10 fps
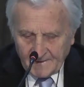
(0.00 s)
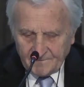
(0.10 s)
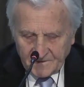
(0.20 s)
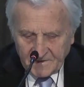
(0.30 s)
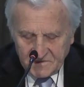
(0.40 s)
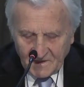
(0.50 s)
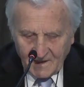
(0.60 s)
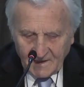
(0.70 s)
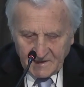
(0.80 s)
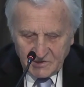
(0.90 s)
these
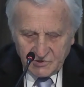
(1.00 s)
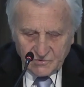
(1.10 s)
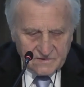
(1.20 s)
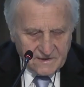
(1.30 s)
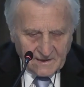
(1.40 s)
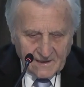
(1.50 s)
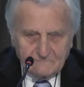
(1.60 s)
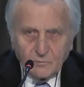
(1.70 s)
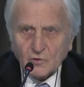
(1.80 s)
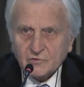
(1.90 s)
are issues that are
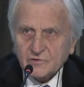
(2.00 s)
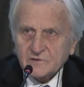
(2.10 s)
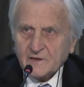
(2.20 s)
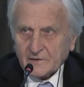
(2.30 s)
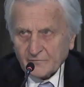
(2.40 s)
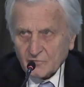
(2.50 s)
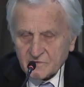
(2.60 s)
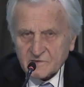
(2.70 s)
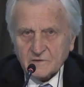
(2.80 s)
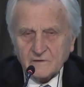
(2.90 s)
important, and of
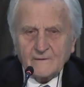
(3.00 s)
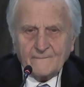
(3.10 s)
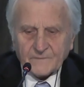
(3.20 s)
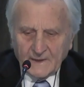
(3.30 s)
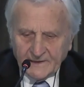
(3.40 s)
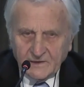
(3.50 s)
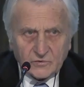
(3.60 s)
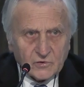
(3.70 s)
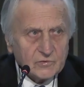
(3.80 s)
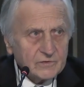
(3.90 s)
course, I
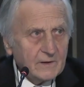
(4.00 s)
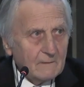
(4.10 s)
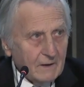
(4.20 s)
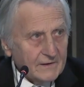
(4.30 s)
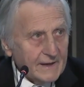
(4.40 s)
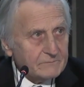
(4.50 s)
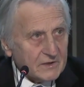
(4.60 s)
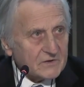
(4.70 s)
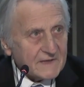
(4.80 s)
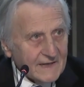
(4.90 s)
conclude by that,
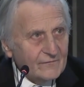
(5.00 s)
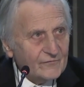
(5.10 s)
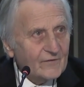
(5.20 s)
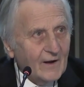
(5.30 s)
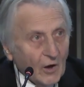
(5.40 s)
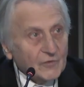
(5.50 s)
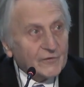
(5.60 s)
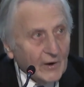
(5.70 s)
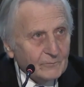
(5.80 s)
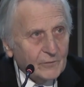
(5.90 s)
because if on
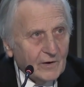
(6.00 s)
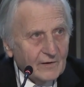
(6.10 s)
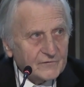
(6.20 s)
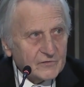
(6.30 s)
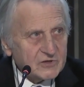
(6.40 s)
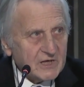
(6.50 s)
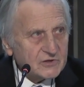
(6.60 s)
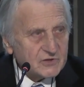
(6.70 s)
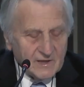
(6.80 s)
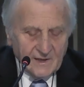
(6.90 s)
top of the
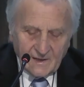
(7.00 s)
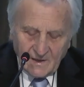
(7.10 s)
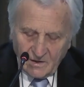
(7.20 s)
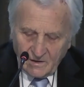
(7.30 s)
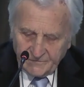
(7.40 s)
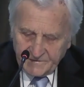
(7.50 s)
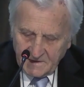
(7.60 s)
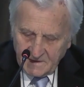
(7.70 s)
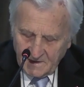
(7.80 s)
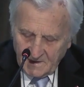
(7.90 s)
change of
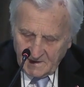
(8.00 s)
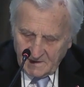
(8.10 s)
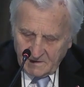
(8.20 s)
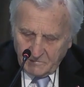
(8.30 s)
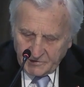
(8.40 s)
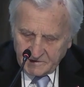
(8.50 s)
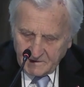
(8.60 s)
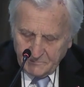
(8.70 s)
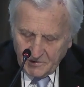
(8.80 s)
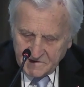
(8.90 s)
the monetary
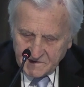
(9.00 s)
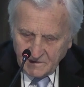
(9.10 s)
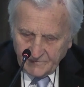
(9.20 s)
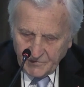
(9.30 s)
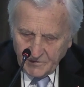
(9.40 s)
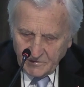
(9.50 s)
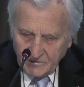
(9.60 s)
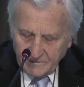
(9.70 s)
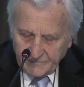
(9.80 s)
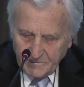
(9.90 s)
policy of
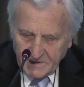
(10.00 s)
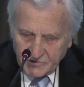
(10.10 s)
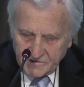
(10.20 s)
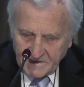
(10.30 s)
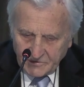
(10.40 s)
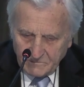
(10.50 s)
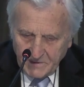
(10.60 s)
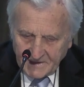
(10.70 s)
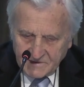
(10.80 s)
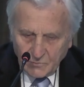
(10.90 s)
the major central
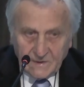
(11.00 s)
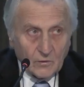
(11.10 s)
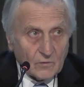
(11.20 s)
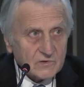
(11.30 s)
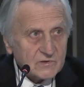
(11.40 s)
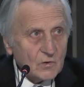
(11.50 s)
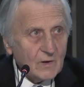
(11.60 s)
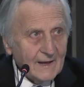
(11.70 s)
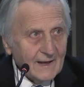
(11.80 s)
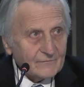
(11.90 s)
banks, we also
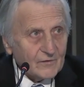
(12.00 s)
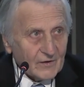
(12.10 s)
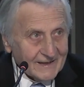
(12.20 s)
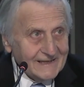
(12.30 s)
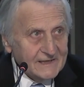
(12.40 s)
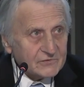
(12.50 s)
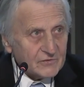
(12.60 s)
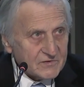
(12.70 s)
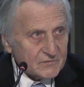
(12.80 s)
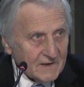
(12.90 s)
have real
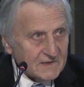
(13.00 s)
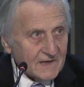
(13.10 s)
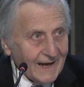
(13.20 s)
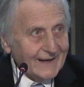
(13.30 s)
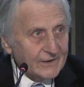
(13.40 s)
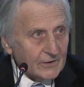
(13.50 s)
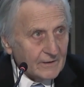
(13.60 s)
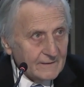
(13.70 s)
interest rates higher